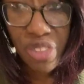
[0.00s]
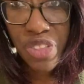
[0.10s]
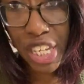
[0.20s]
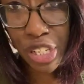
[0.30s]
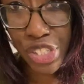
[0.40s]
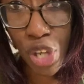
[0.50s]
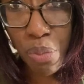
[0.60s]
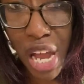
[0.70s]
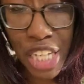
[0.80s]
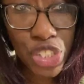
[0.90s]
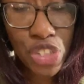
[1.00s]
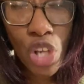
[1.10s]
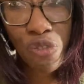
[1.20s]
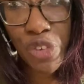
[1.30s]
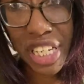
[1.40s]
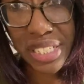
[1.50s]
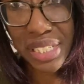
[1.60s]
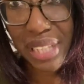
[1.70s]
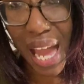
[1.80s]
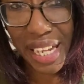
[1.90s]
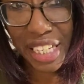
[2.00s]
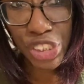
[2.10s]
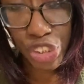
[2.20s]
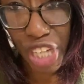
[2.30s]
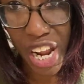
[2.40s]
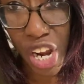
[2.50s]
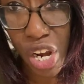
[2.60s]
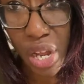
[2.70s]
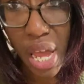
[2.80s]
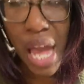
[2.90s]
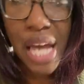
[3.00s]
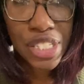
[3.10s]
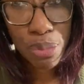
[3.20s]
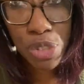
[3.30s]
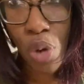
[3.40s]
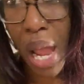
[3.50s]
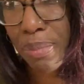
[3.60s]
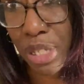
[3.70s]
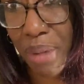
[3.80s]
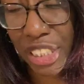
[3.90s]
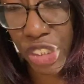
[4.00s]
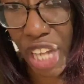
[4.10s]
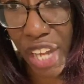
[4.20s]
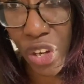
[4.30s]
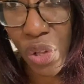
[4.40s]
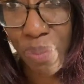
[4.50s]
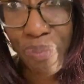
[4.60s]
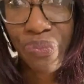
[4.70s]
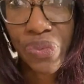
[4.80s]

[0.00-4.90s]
Thank you so much. Don't forget to like and share. Subscribe to my channel.